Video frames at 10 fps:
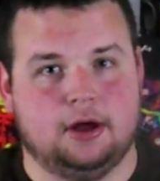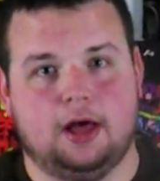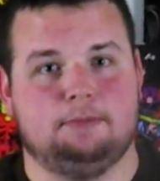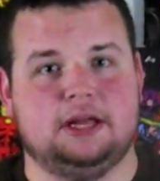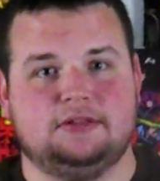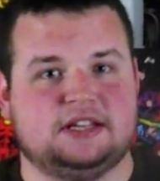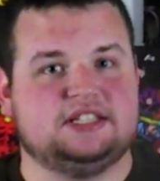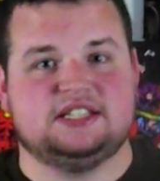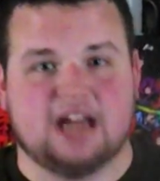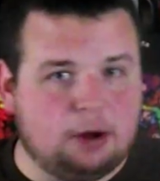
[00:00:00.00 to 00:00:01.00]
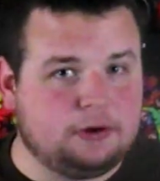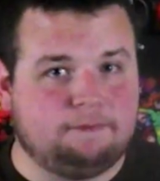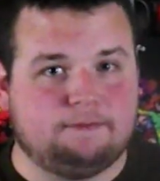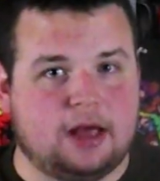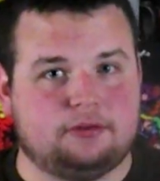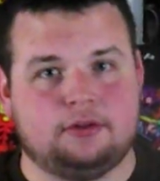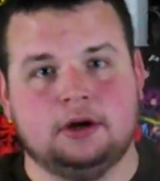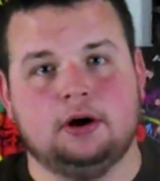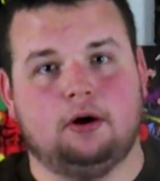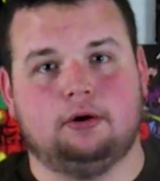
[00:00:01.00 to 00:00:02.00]
I mean, the sound effects
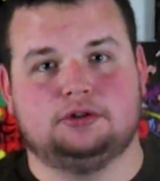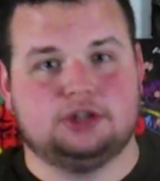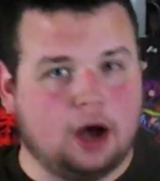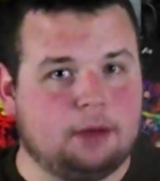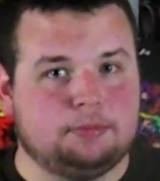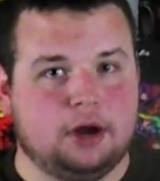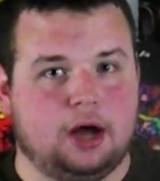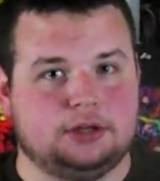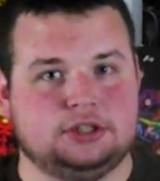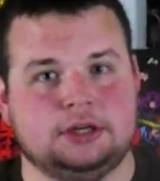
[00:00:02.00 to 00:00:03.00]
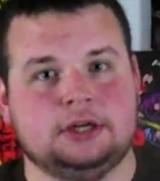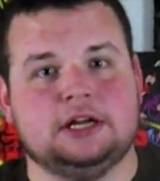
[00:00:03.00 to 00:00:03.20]
are top notch,